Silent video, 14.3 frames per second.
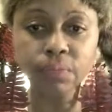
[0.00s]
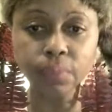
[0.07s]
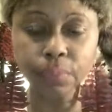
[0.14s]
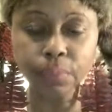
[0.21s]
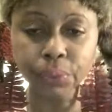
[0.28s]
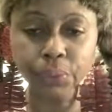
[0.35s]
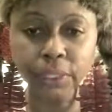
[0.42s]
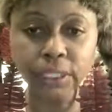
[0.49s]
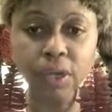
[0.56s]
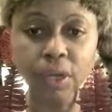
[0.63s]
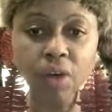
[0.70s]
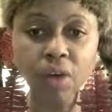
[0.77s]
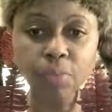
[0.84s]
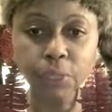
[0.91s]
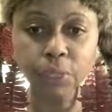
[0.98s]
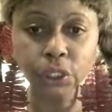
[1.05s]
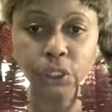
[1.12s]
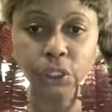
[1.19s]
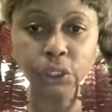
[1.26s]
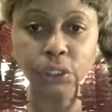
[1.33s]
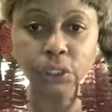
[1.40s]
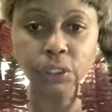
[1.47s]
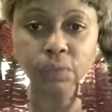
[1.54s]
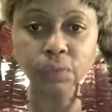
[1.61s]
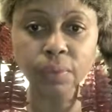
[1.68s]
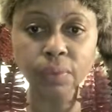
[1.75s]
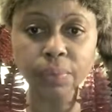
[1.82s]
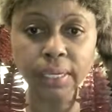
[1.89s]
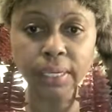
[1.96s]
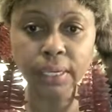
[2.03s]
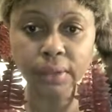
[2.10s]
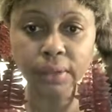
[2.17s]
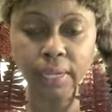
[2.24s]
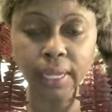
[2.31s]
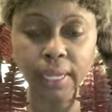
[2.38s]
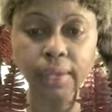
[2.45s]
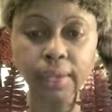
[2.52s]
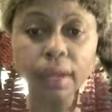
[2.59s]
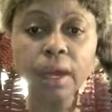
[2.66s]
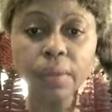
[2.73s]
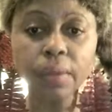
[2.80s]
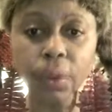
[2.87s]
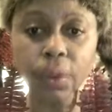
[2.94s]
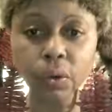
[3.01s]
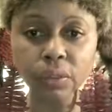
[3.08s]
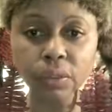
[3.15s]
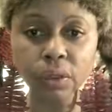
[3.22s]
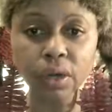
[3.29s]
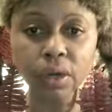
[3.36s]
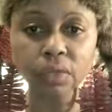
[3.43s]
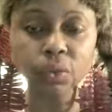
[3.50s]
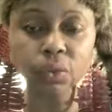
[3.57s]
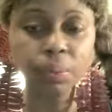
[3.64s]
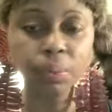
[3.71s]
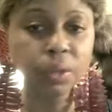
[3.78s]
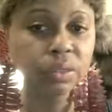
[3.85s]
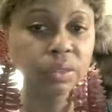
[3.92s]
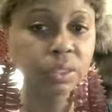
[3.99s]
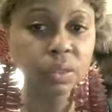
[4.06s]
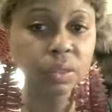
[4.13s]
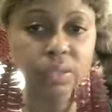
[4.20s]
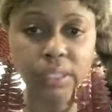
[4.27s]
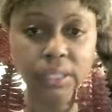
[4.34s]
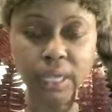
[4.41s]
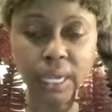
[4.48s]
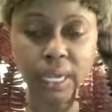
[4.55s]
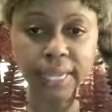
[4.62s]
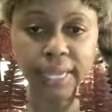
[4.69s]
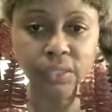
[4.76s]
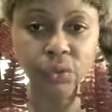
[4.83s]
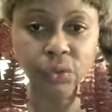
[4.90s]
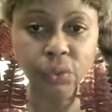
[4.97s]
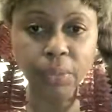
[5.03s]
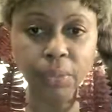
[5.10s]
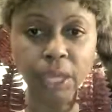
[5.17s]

printed off pictures from the internet of the Ozarks. We posted those in the classroom.